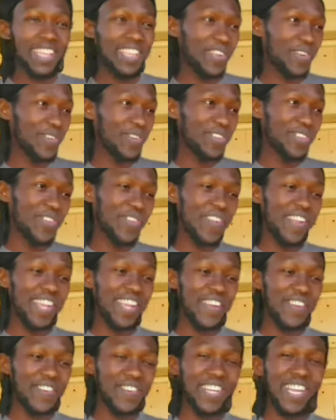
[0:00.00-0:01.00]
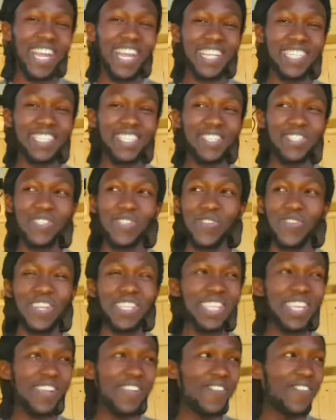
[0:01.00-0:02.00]
They were doing a reaction to, I
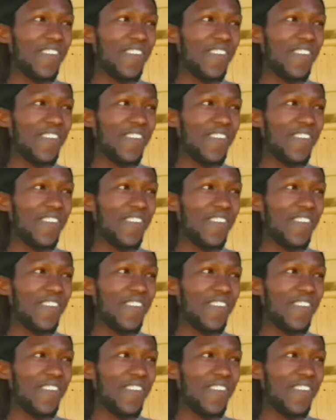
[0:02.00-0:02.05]
think,